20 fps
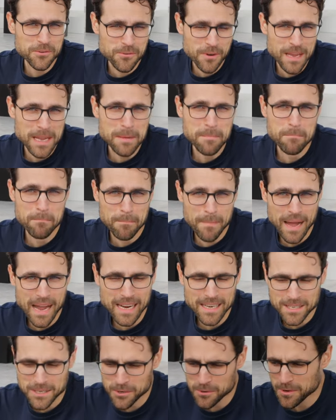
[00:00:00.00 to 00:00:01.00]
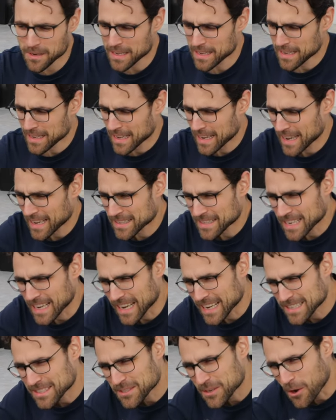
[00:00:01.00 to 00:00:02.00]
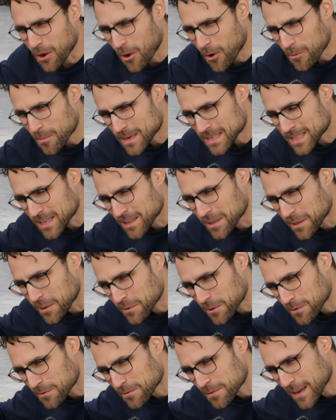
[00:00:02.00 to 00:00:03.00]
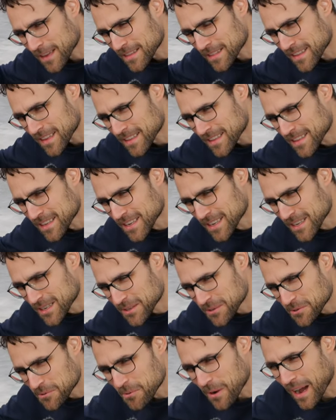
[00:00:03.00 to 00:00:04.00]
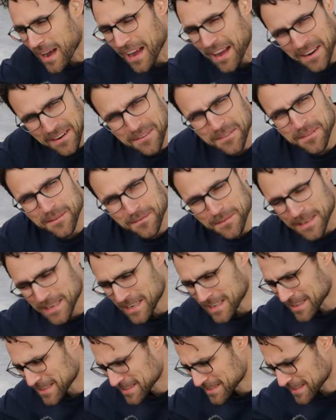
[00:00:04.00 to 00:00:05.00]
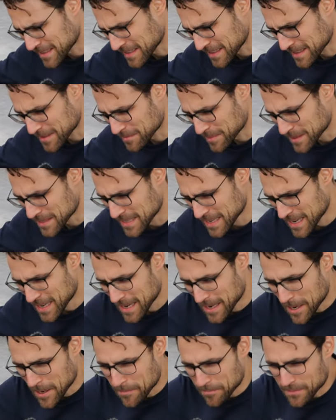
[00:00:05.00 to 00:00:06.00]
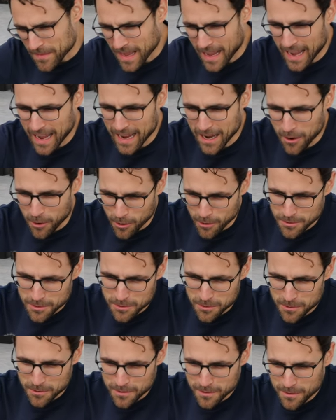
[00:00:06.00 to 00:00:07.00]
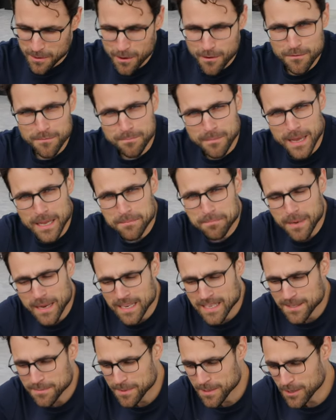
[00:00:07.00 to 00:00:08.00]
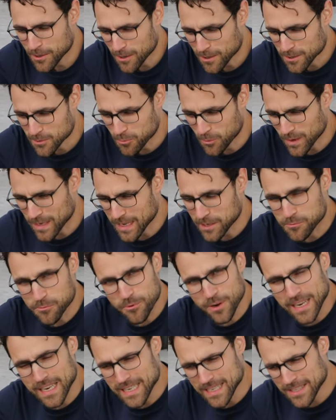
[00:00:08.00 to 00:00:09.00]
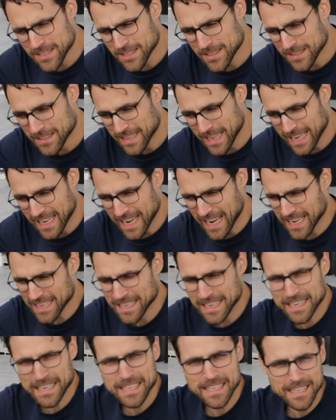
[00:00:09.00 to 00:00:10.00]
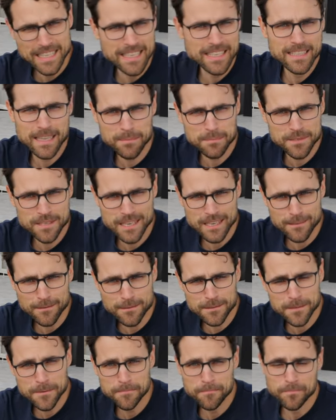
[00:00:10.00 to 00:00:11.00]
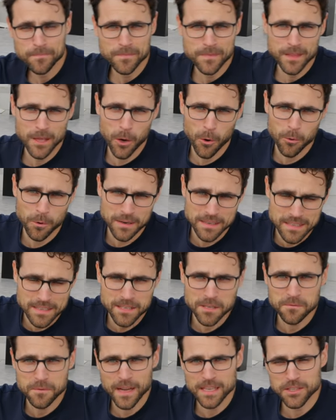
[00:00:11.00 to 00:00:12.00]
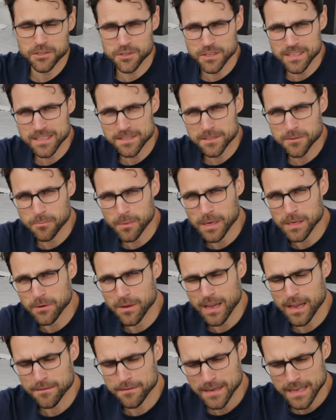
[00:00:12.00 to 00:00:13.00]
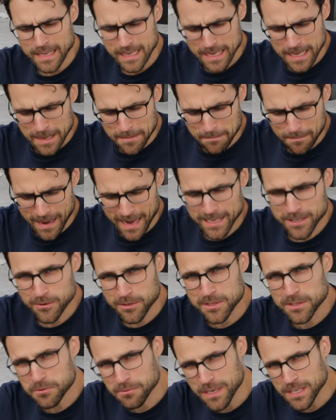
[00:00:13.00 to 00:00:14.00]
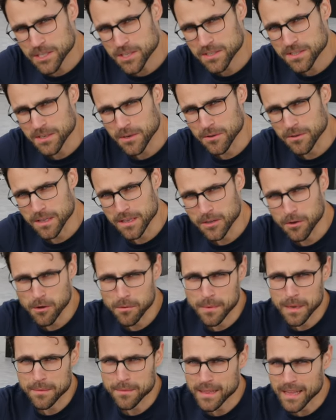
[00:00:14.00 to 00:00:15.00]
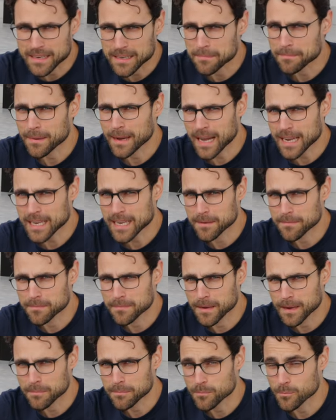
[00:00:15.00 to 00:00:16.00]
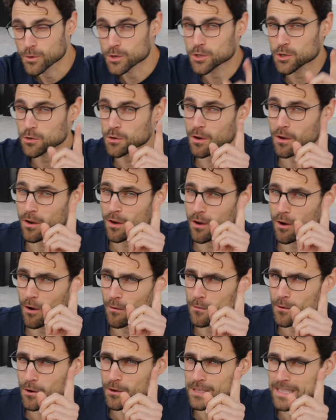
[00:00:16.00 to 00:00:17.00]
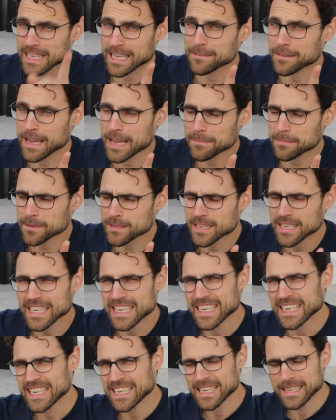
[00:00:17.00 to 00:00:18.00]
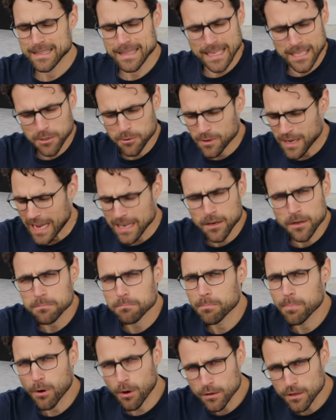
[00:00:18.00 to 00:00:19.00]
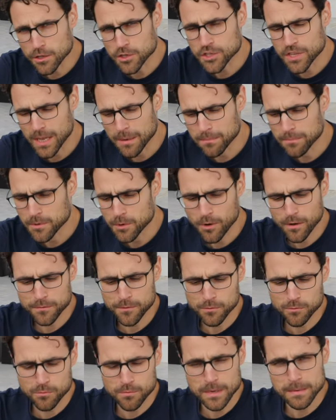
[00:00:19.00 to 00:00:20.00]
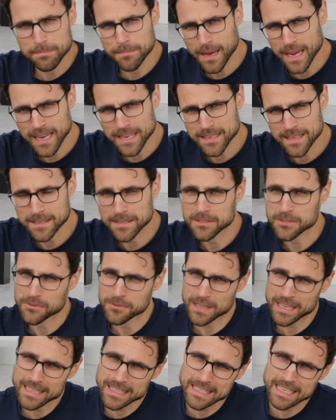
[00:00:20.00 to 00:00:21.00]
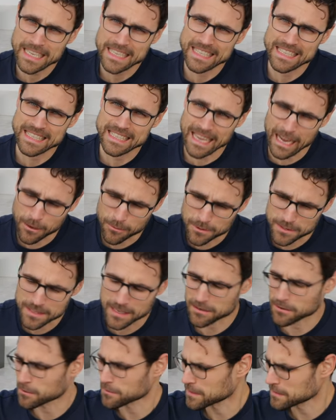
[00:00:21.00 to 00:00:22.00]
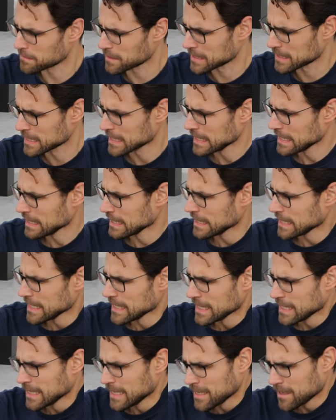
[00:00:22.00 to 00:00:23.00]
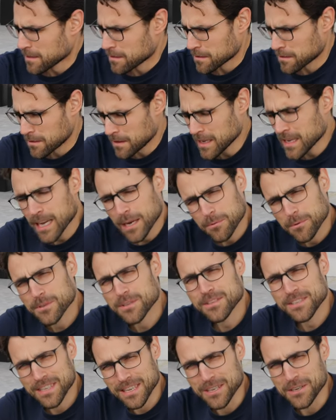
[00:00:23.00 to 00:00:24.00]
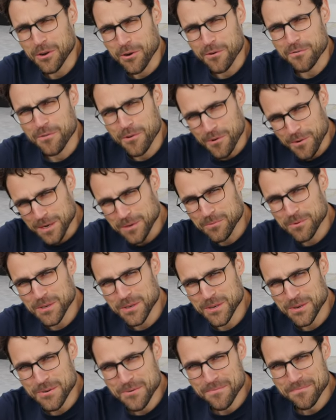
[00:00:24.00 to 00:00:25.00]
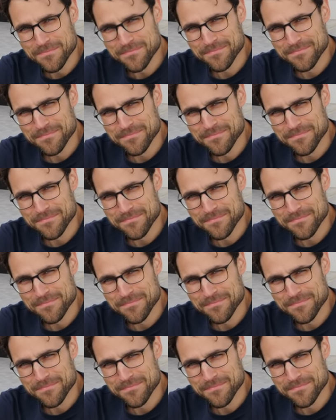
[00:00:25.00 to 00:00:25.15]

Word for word: Grey Magno. And yeah, it's always a lot of fun then to hug the vehicles a little bit. I also love matte paints because when it rains, they kind of clean themselves. The only disadvantage is when you have minor scratches on it, or maybe like a parking bump, which should, of course, never happen, then you cannot polish them. You have to repaint it. So that's the downside of it. But think I would still go for it. Would you?